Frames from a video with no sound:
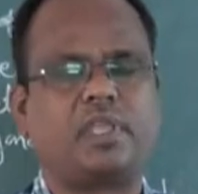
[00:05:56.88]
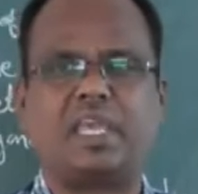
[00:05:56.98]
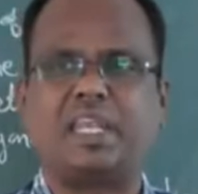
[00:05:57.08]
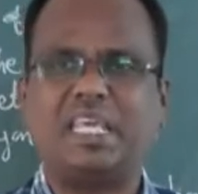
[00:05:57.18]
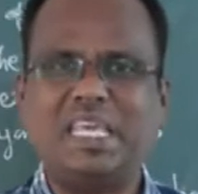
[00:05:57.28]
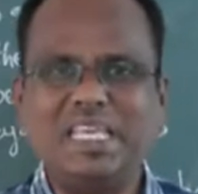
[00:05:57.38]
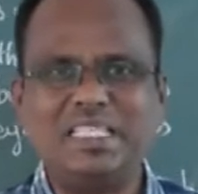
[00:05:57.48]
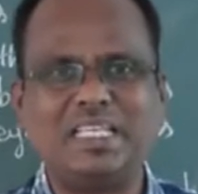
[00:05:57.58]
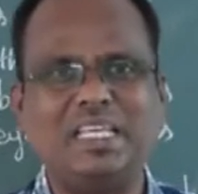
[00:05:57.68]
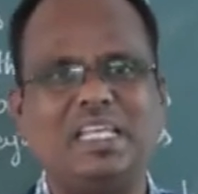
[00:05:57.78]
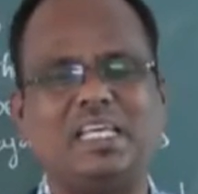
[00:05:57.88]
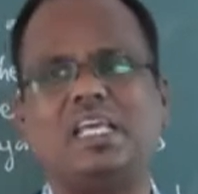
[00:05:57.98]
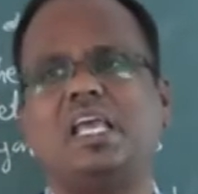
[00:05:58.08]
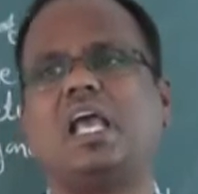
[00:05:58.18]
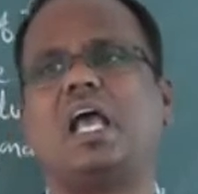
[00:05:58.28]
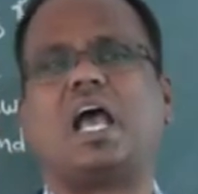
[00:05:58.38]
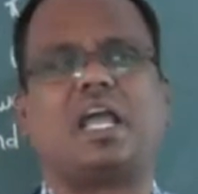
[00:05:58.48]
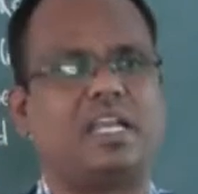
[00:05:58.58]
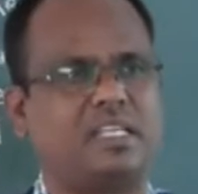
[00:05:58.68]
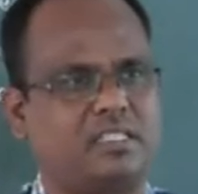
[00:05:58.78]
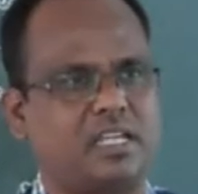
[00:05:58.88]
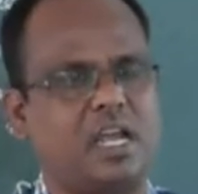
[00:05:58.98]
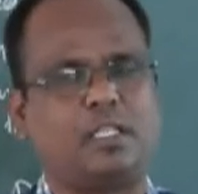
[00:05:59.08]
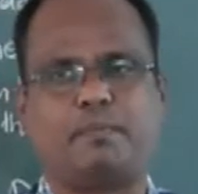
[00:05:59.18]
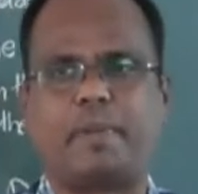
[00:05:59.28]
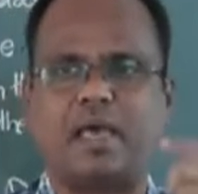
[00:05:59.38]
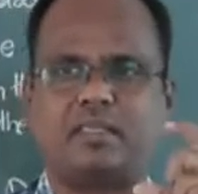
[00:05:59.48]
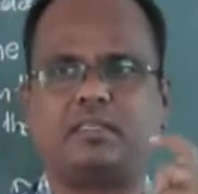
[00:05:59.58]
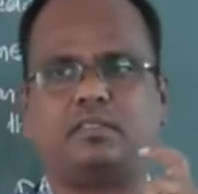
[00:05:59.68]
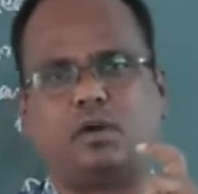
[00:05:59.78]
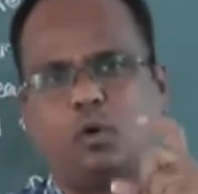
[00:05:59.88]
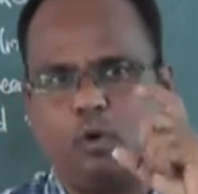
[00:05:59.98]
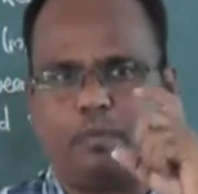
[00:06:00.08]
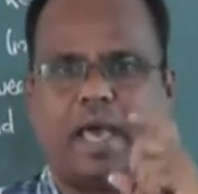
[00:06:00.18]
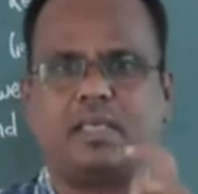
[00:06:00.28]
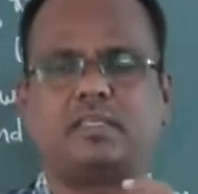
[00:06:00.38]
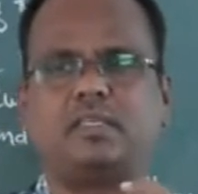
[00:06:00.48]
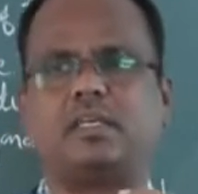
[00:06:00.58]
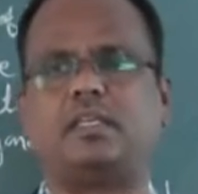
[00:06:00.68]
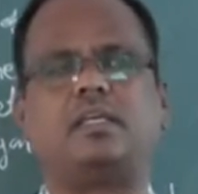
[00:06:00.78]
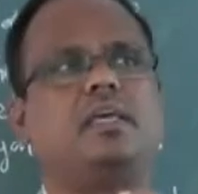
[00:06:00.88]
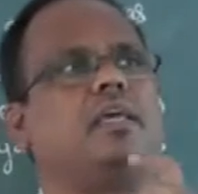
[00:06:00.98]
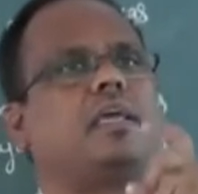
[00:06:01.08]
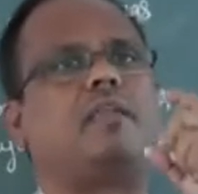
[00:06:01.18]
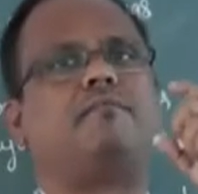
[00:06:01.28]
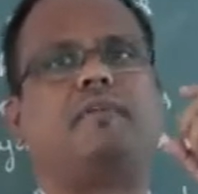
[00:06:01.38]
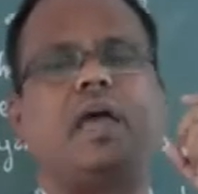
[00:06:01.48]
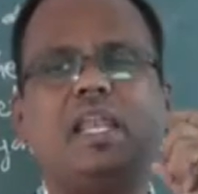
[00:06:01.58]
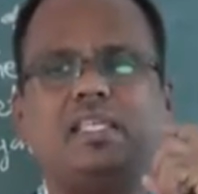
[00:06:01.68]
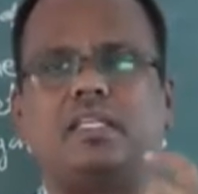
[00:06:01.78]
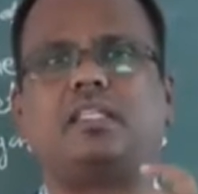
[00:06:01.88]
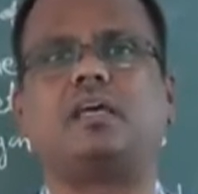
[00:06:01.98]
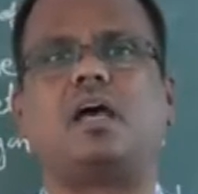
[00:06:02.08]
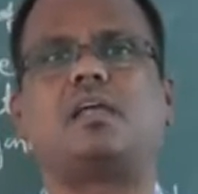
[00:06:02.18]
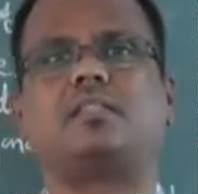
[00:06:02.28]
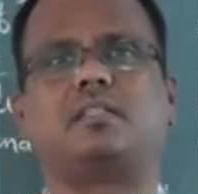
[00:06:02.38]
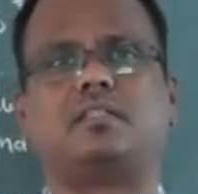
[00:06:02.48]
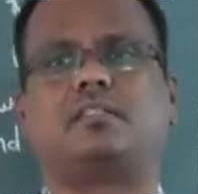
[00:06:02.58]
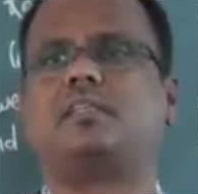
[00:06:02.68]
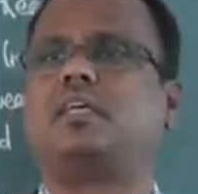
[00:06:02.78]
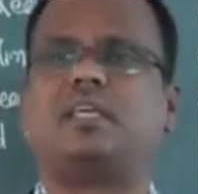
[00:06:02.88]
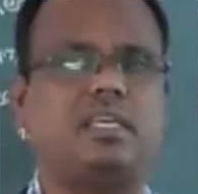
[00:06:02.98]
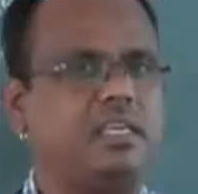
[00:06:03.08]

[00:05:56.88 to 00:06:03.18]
can easily understand the passage, the whole passage, and can elicit the answers